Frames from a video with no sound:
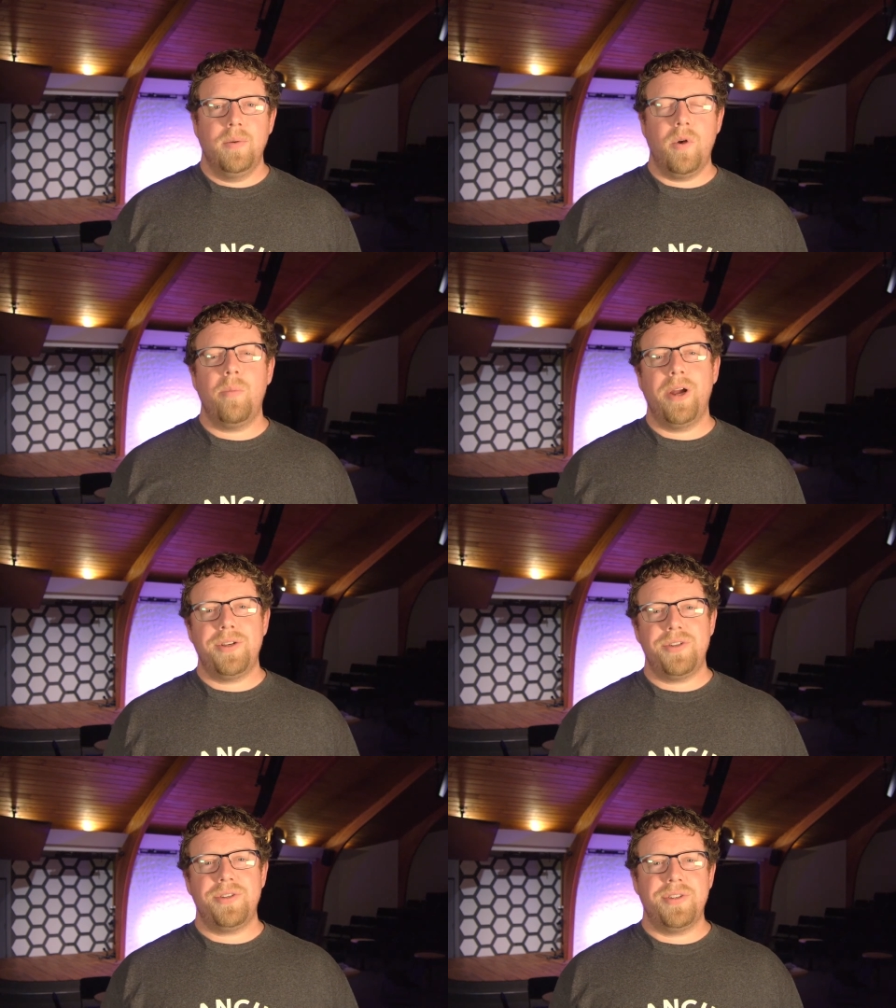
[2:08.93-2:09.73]
Well,
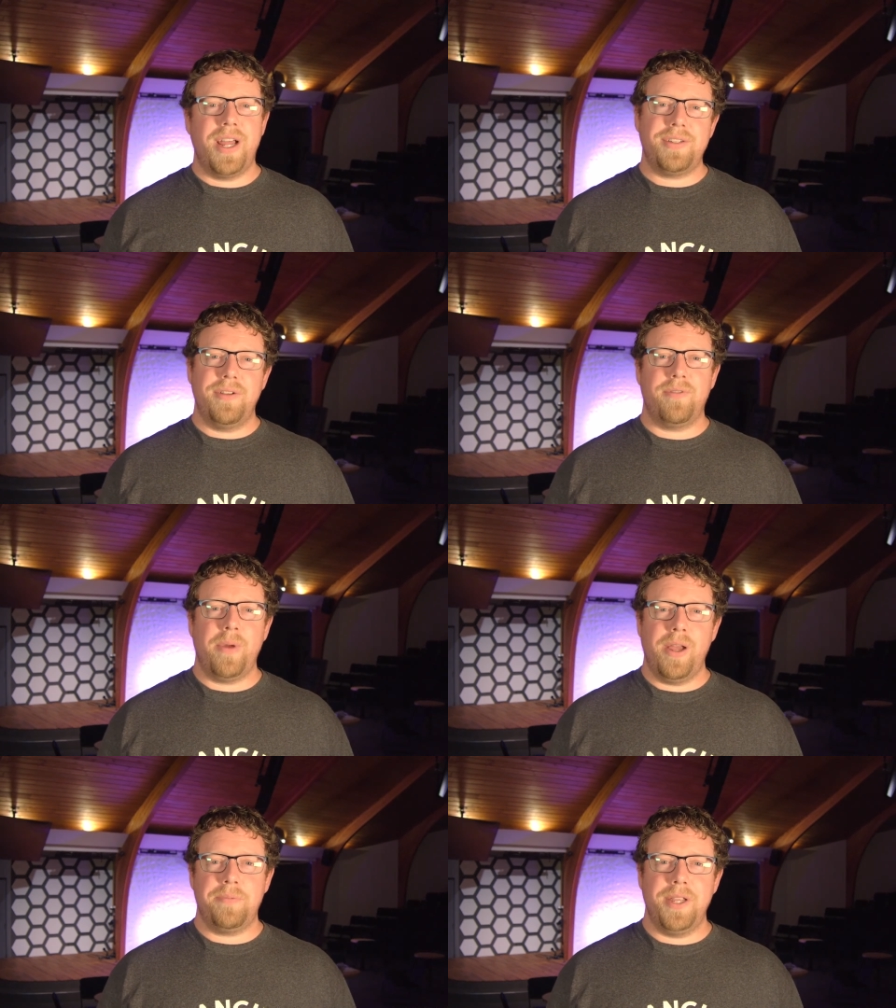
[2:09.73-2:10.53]
Branches, that's it for
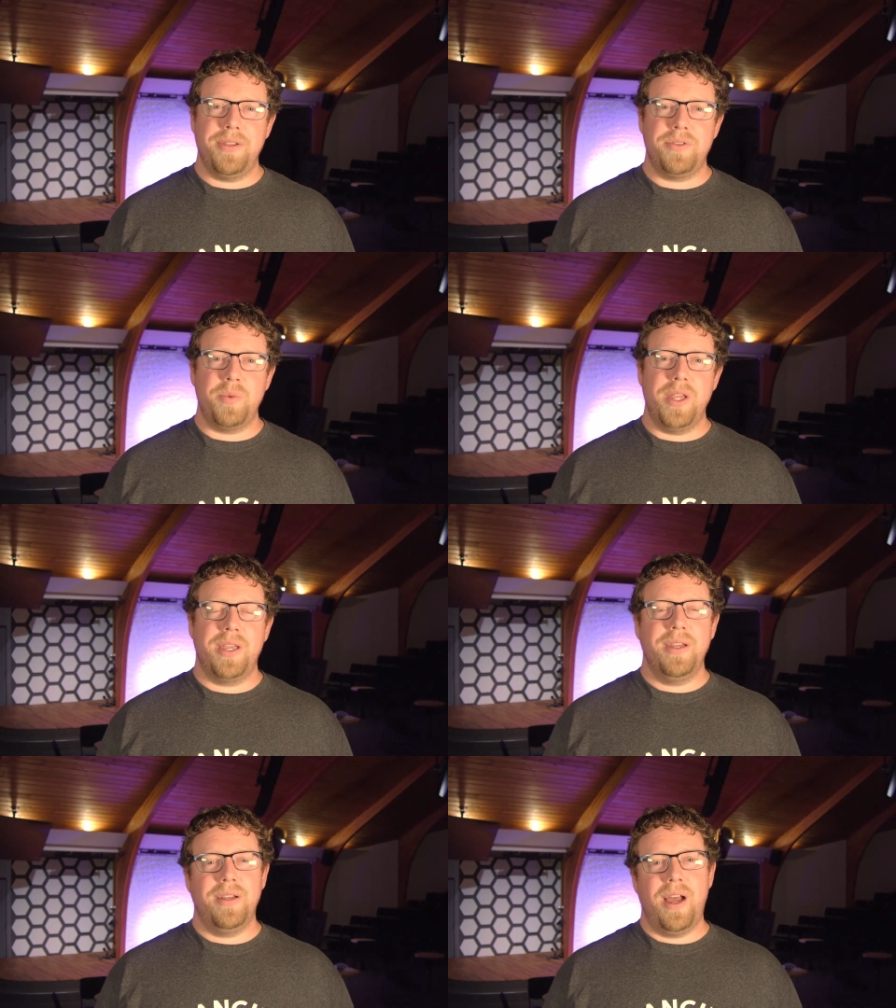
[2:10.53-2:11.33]
my update this
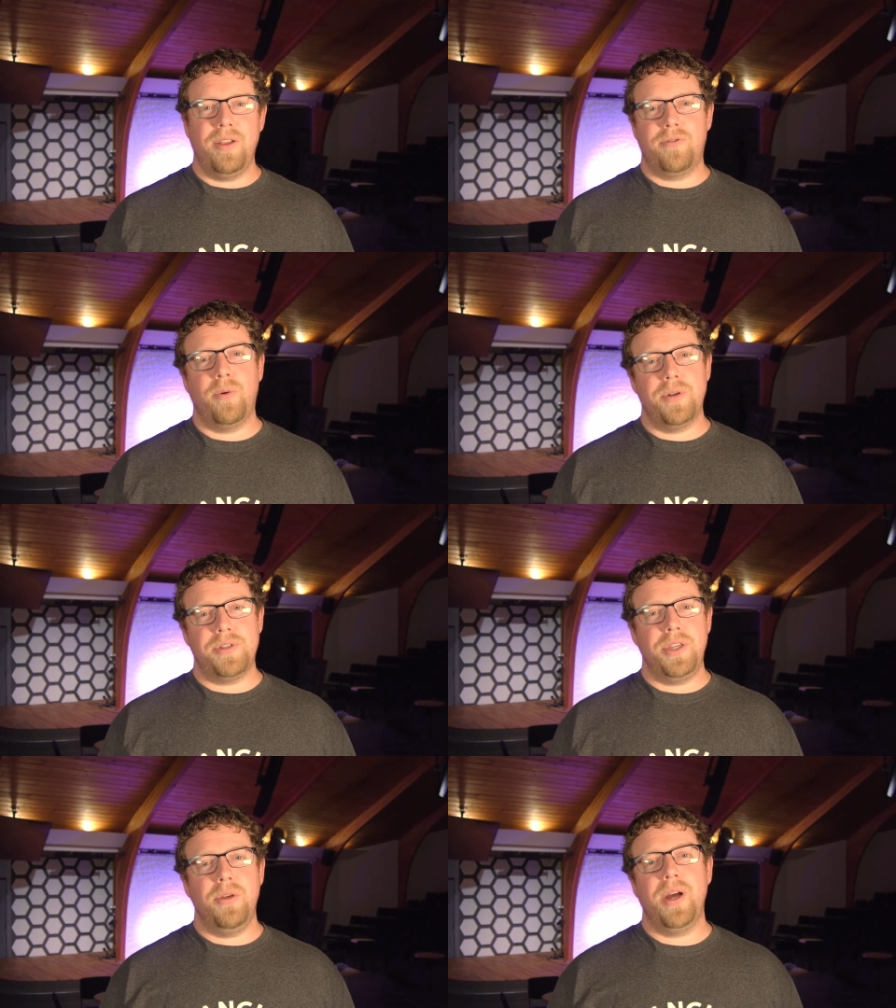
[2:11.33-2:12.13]
week. I look forward to
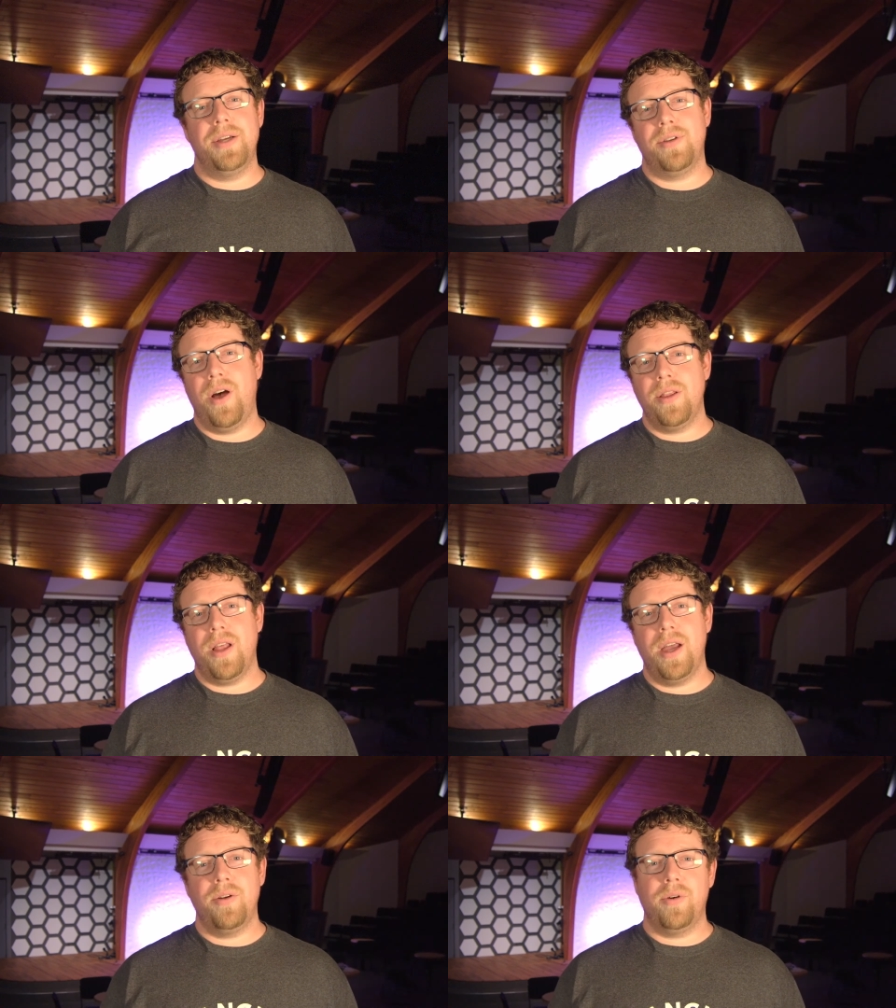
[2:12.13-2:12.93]
seeing you guys
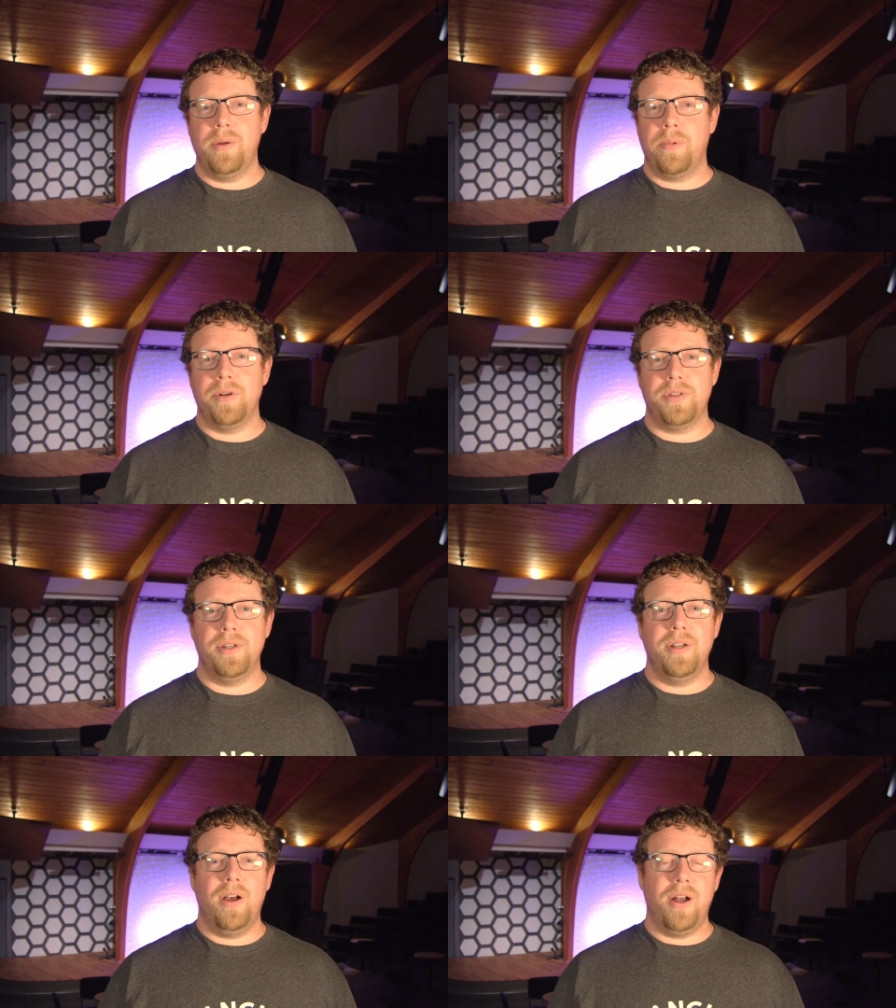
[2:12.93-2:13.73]
online or in
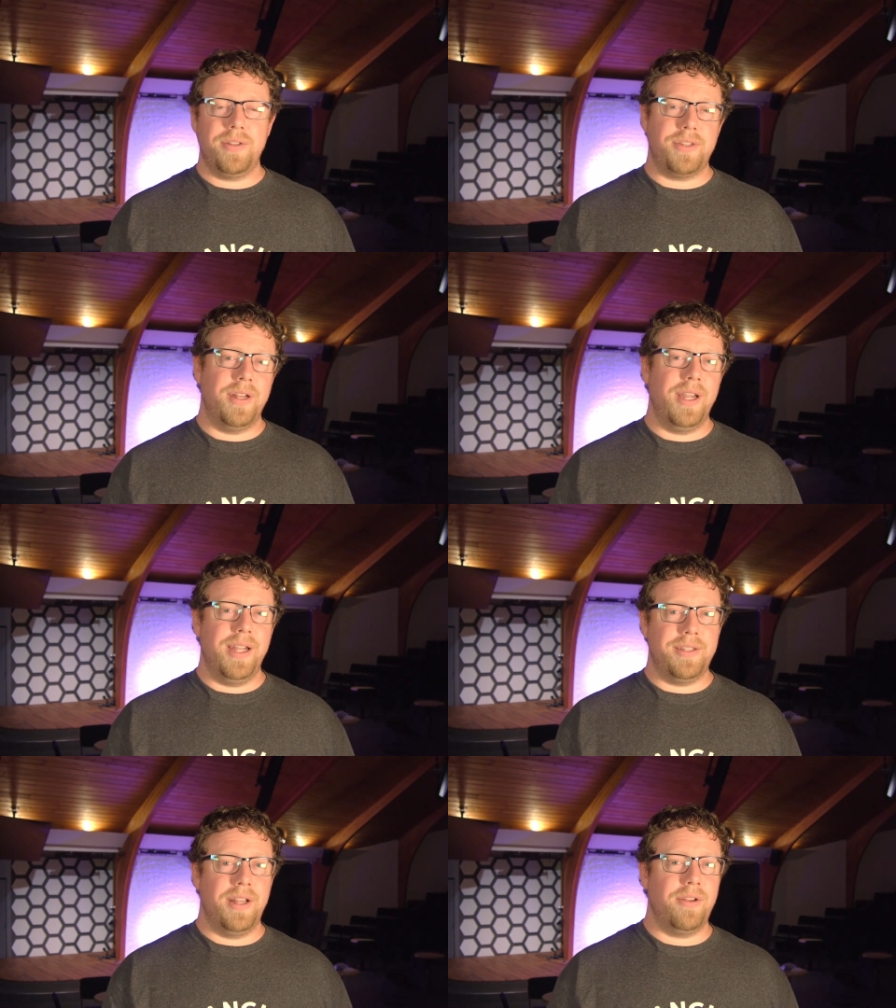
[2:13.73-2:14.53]
person on Sunday
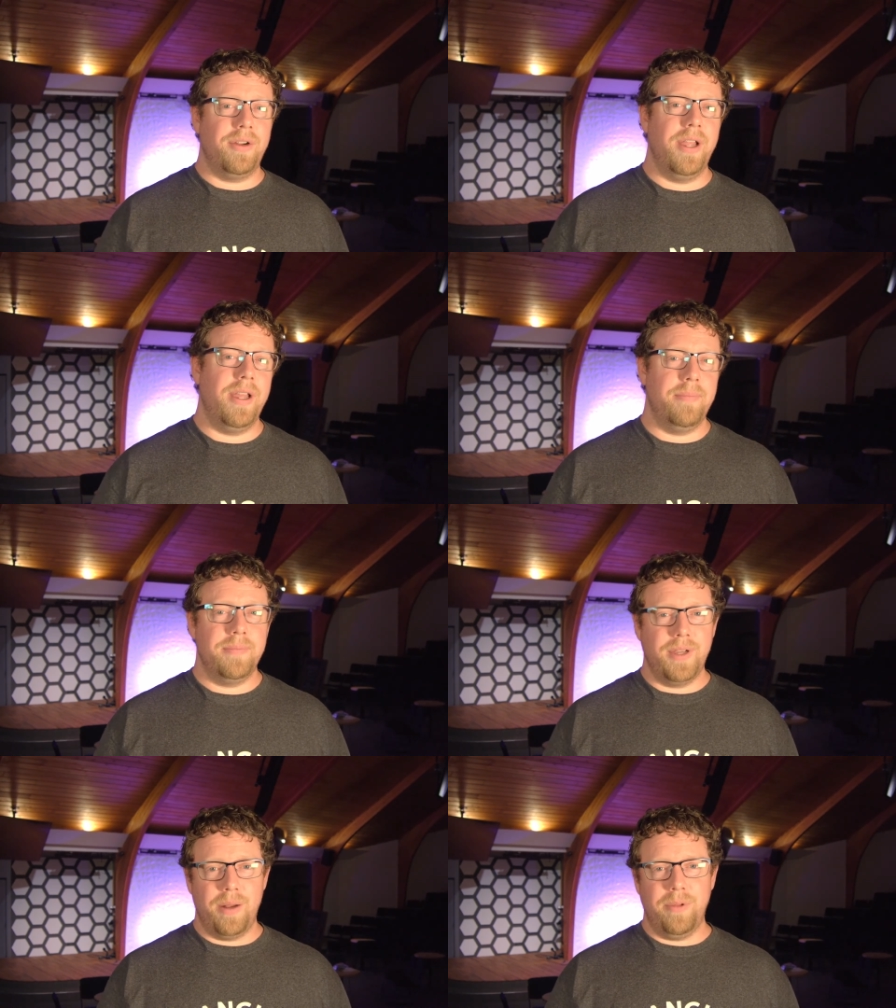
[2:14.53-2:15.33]
at 10.30 a.m.
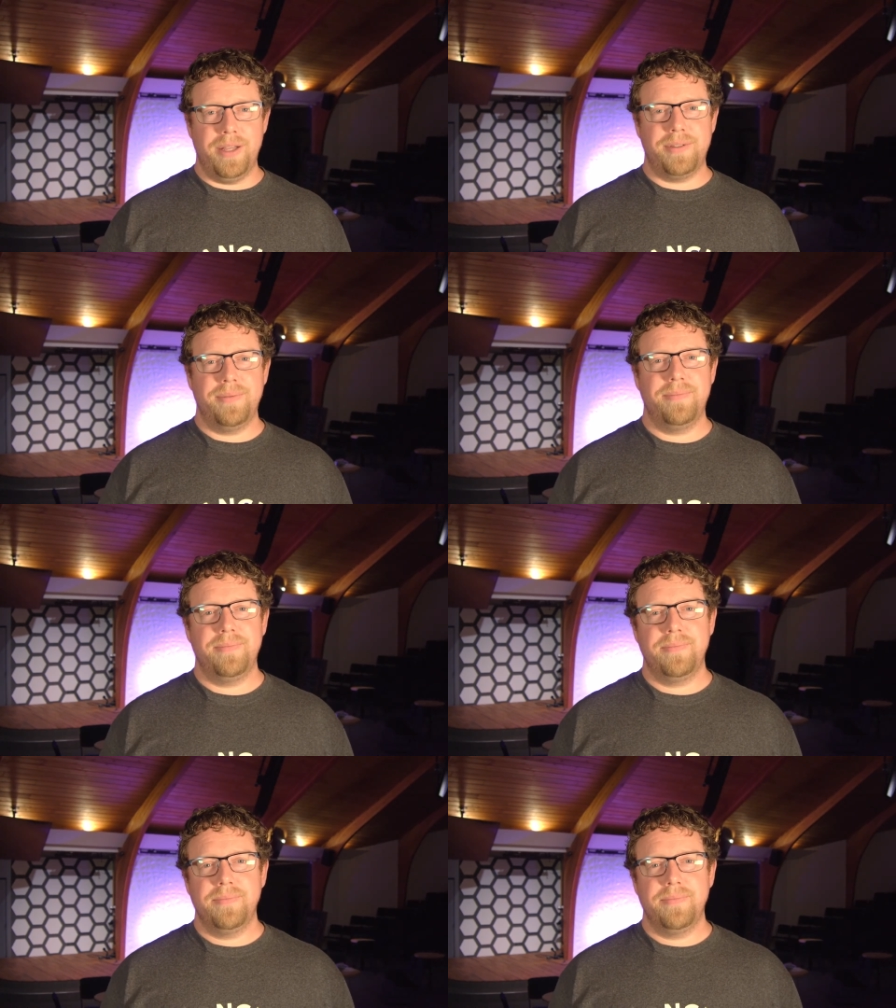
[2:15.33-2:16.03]
God bless.